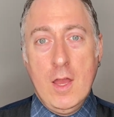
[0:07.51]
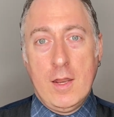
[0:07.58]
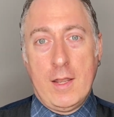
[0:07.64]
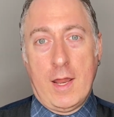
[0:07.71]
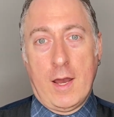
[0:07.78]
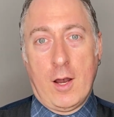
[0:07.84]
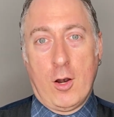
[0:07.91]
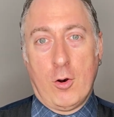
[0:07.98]

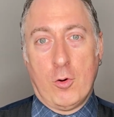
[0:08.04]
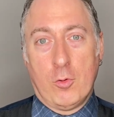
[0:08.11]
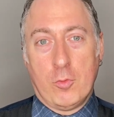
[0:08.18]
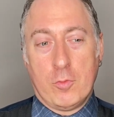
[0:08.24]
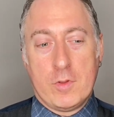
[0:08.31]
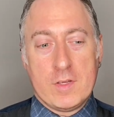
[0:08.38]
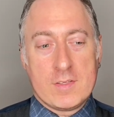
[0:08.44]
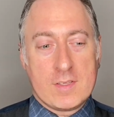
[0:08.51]
Now,
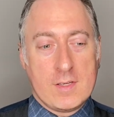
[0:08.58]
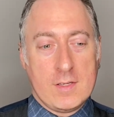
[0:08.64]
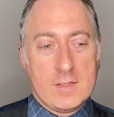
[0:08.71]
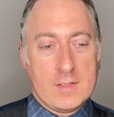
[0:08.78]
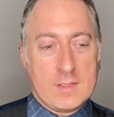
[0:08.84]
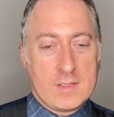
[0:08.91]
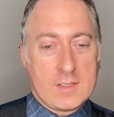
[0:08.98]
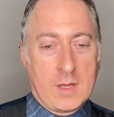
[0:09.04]
this
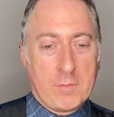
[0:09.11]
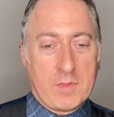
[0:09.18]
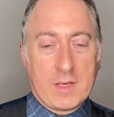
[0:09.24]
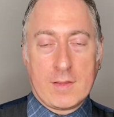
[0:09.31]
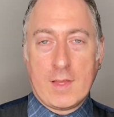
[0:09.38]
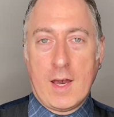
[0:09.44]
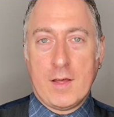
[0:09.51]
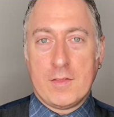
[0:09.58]
is
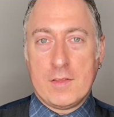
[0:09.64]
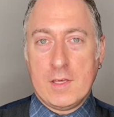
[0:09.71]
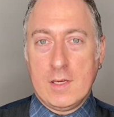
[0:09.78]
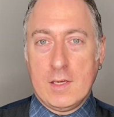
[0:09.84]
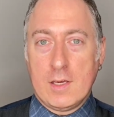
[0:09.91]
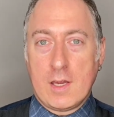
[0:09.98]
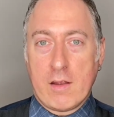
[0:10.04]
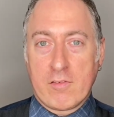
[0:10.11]
something that
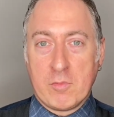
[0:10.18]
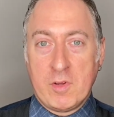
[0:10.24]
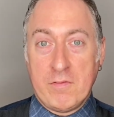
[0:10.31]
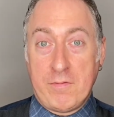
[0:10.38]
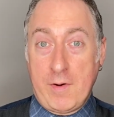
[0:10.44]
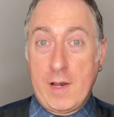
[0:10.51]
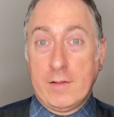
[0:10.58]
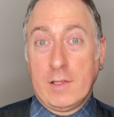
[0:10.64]
the government
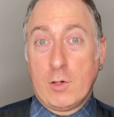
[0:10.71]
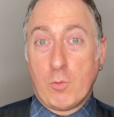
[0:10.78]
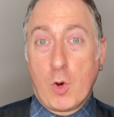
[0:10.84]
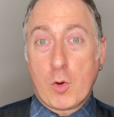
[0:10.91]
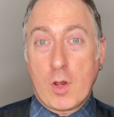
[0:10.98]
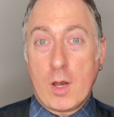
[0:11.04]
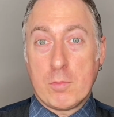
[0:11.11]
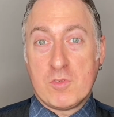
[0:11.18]
finally
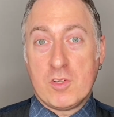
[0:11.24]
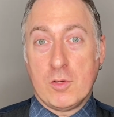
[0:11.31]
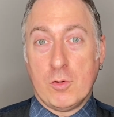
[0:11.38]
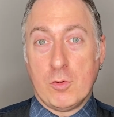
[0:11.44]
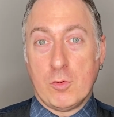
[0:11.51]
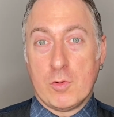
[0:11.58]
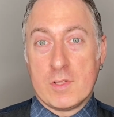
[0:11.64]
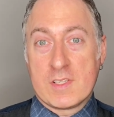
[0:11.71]
woke up
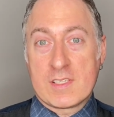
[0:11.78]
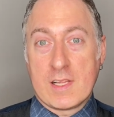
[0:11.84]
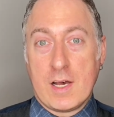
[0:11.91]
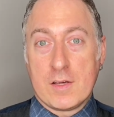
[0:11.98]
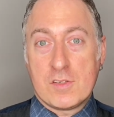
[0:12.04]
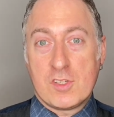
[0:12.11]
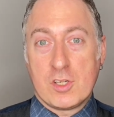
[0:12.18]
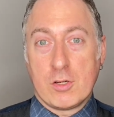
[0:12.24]
to this
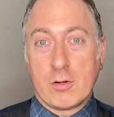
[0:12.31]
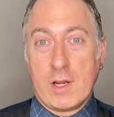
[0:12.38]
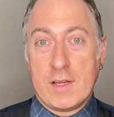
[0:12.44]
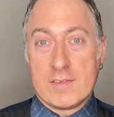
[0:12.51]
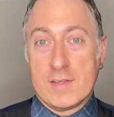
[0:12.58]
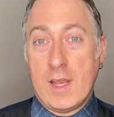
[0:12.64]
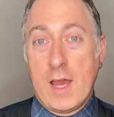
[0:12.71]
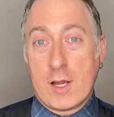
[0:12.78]
last year
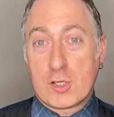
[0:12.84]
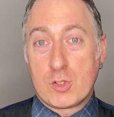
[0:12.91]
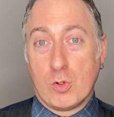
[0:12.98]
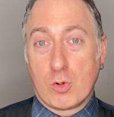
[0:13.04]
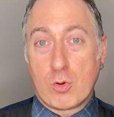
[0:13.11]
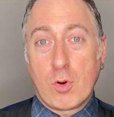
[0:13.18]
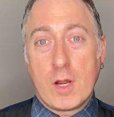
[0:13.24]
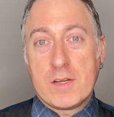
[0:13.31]
as an
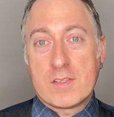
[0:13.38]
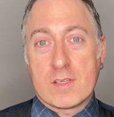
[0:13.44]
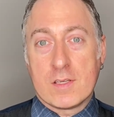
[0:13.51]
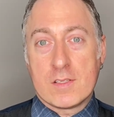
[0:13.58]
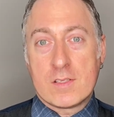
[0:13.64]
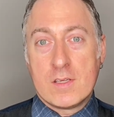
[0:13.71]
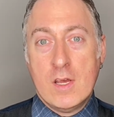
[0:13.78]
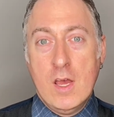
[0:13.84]
actual
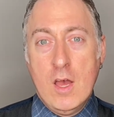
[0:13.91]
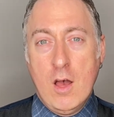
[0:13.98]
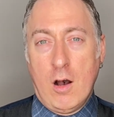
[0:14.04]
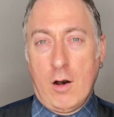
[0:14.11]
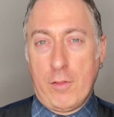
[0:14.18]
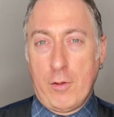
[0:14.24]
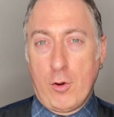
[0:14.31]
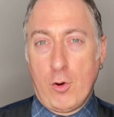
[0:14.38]
crisis,
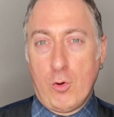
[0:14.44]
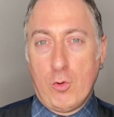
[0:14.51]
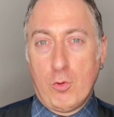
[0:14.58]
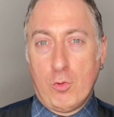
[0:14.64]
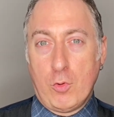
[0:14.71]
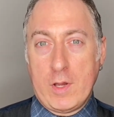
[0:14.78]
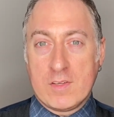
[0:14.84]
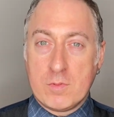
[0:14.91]

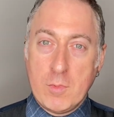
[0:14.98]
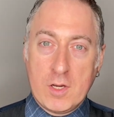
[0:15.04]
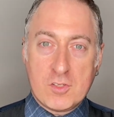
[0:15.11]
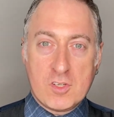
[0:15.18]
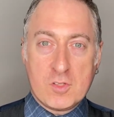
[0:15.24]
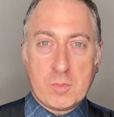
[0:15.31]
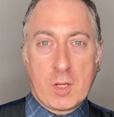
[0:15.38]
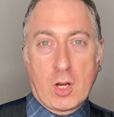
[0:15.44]
although as
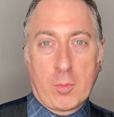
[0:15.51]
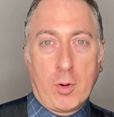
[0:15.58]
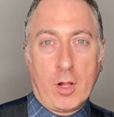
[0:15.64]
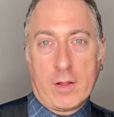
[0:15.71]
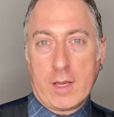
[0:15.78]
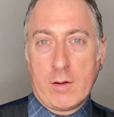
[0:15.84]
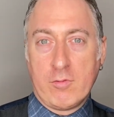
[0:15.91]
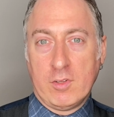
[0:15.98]
much as Pierre
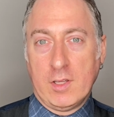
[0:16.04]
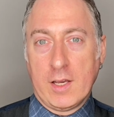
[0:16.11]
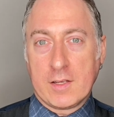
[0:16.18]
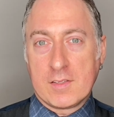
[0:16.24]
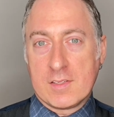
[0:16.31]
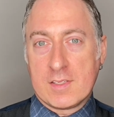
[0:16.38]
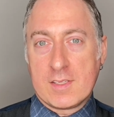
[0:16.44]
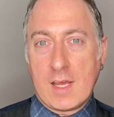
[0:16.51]
Poilievre would
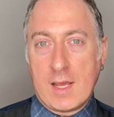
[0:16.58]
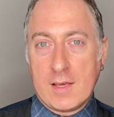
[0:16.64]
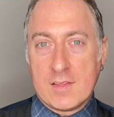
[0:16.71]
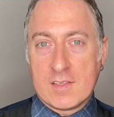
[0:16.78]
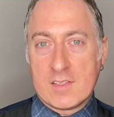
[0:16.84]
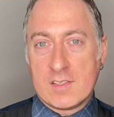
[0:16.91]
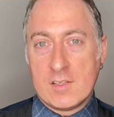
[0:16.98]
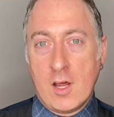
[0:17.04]
like to say,
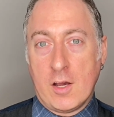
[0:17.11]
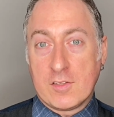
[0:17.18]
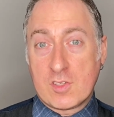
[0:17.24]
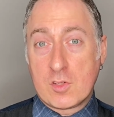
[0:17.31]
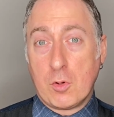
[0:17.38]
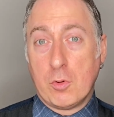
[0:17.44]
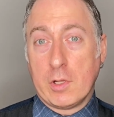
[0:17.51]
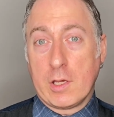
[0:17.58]
this is not
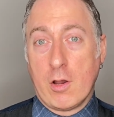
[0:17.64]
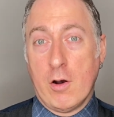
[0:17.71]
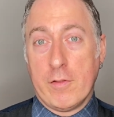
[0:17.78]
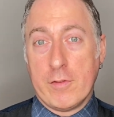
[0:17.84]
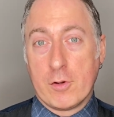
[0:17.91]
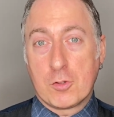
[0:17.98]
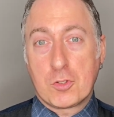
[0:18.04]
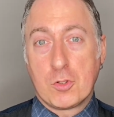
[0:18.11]
solely
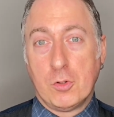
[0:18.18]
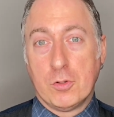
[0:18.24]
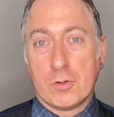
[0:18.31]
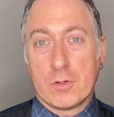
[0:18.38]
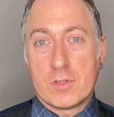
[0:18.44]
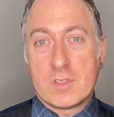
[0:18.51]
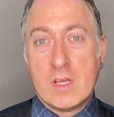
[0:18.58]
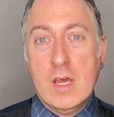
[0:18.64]
on their
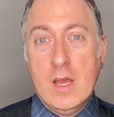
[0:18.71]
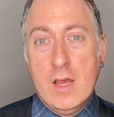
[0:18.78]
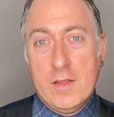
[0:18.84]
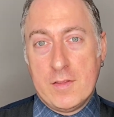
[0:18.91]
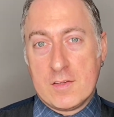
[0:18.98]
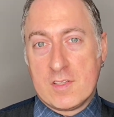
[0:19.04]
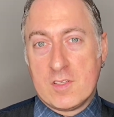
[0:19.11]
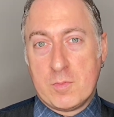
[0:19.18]
shoulders.
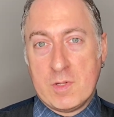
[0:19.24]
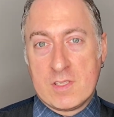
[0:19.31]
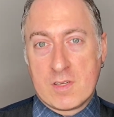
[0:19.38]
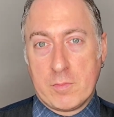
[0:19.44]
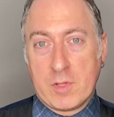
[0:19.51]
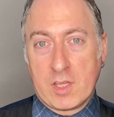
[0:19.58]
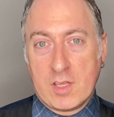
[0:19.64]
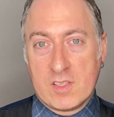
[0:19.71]
This has been
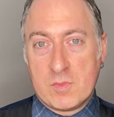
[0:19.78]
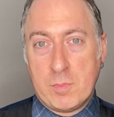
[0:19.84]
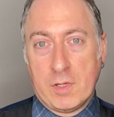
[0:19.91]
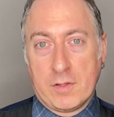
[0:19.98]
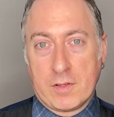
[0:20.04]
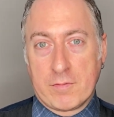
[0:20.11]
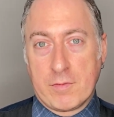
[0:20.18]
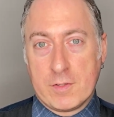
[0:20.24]
something that's
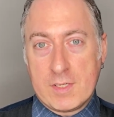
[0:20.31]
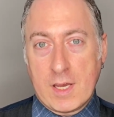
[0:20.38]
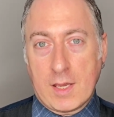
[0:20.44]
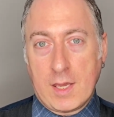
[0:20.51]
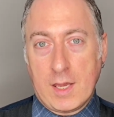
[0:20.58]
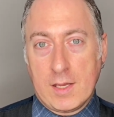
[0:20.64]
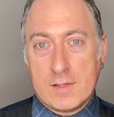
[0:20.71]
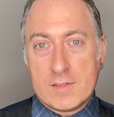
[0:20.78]
building for
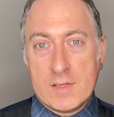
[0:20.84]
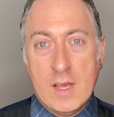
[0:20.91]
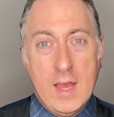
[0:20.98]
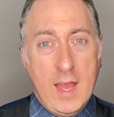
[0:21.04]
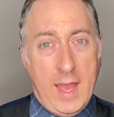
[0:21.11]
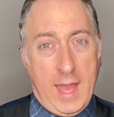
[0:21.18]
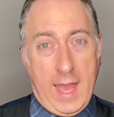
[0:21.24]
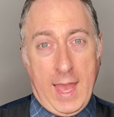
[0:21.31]
decades.
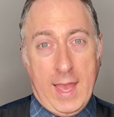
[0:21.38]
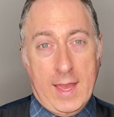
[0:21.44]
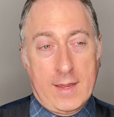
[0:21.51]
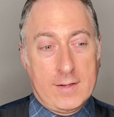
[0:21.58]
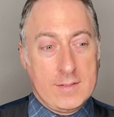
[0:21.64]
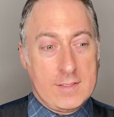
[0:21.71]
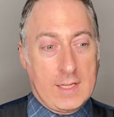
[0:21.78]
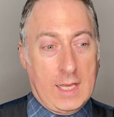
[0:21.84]

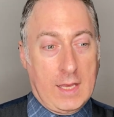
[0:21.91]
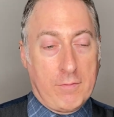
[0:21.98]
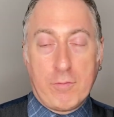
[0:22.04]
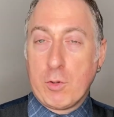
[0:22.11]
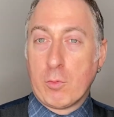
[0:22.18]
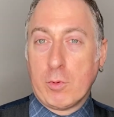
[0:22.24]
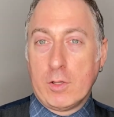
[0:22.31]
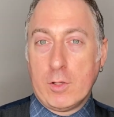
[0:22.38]
And if
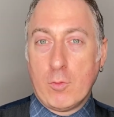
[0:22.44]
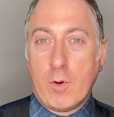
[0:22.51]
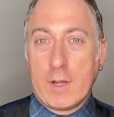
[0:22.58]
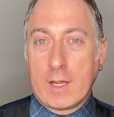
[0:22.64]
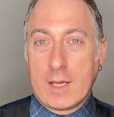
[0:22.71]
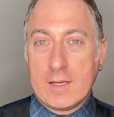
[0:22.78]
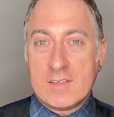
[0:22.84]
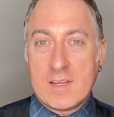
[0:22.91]
we really want
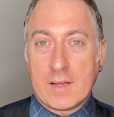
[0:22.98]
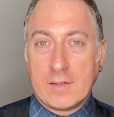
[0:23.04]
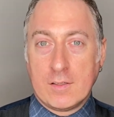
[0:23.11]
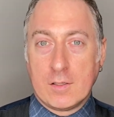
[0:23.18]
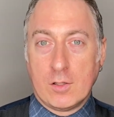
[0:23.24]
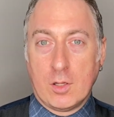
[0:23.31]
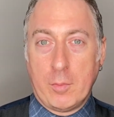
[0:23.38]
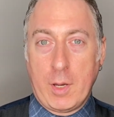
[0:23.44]
to get
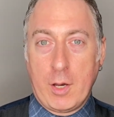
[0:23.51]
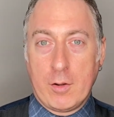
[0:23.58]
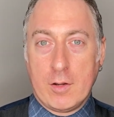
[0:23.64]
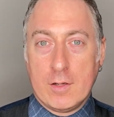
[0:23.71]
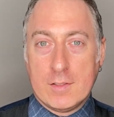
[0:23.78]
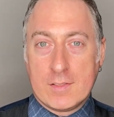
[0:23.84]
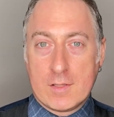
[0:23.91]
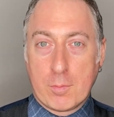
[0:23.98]
technical about
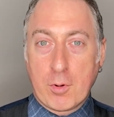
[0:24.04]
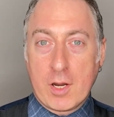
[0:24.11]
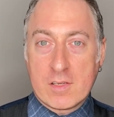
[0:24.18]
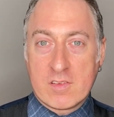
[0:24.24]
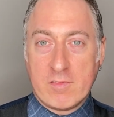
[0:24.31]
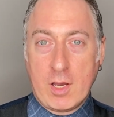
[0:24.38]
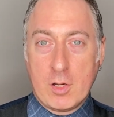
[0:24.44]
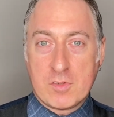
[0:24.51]
it, the
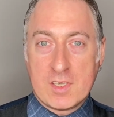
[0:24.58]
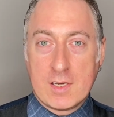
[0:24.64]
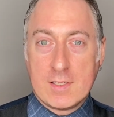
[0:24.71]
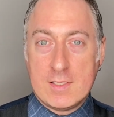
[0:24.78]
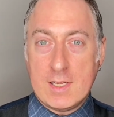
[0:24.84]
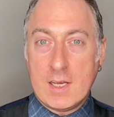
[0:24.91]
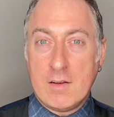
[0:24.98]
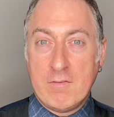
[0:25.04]
price of
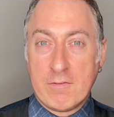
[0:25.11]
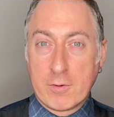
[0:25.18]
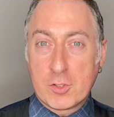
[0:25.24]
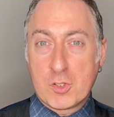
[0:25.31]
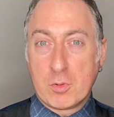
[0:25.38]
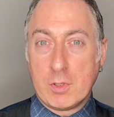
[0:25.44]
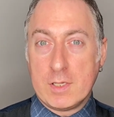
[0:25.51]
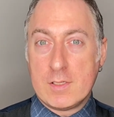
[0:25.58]
housing did
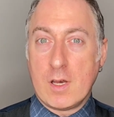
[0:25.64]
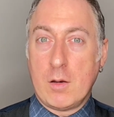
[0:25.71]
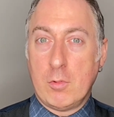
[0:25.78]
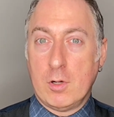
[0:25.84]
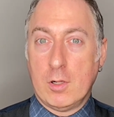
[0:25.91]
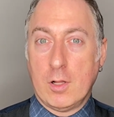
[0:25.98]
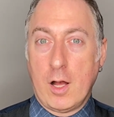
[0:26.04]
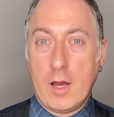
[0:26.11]
virtually
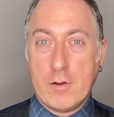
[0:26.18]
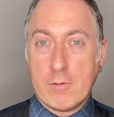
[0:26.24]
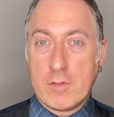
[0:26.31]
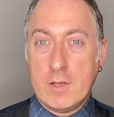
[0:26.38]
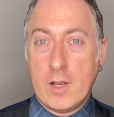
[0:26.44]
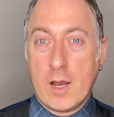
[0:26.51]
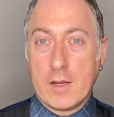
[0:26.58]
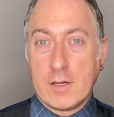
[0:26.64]
double under
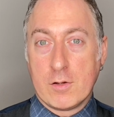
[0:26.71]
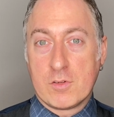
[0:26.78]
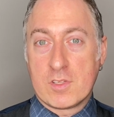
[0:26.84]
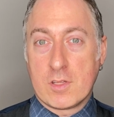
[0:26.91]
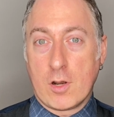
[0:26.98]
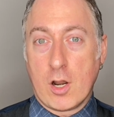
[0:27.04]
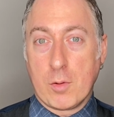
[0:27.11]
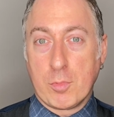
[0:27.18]
the 9 years
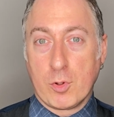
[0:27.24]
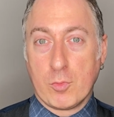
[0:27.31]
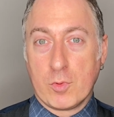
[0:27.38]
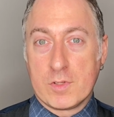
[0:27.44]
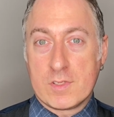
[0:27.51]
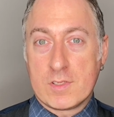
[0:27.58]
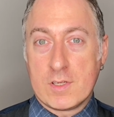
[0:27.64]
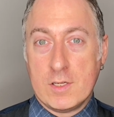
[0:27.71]
that Harper
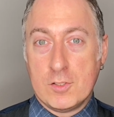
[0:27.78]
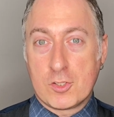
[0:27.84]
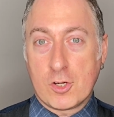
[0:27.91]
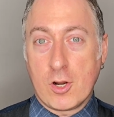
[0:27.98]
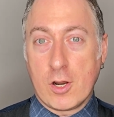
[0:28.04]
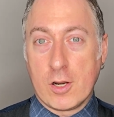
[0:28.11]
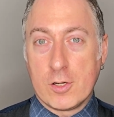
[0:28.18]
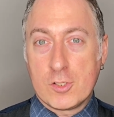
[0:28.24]
was in
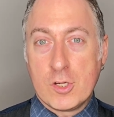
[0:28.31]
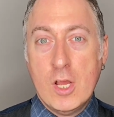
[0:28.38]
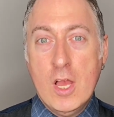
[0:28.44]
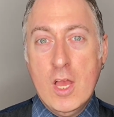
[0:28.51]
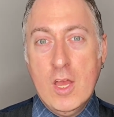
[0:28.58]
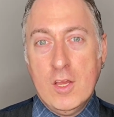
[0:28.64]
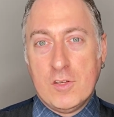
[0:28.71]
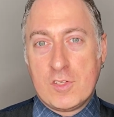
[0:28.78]
charge.
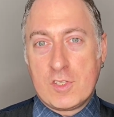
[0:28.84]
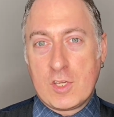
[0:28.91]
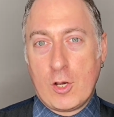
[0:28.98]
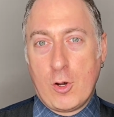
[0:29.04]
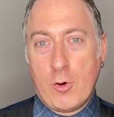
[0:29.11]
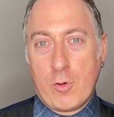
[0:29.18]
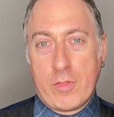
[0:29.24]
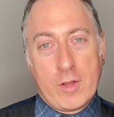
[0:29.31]

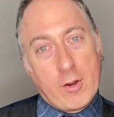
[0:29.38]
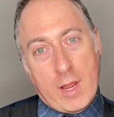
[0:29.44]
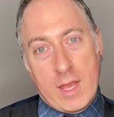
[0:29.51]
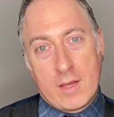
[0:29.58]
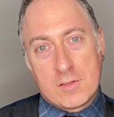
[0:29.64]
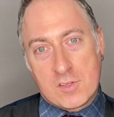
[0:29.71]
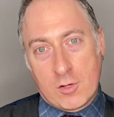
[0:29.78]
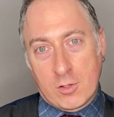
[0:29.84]
So their
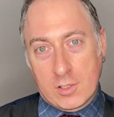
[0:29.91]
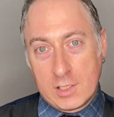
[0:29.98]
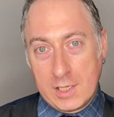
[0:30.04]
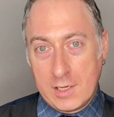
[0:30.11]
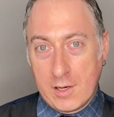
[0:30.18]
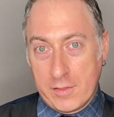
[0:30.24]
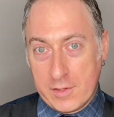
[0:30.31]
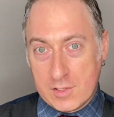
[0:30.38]
hands aren't
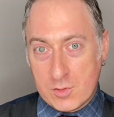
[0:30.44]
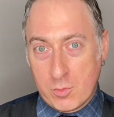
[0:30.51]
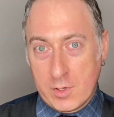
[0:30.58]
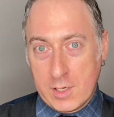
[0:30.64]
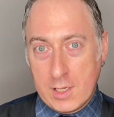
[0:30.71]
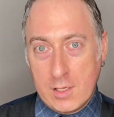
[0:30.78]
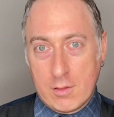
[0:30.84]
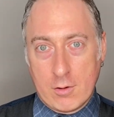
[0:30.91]
clean on this
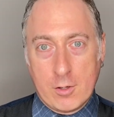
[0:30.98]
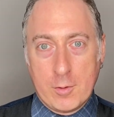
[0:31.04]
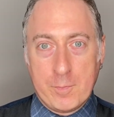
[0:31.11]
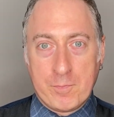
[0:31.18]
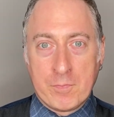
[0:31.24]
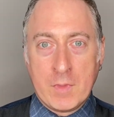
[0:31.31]
one either.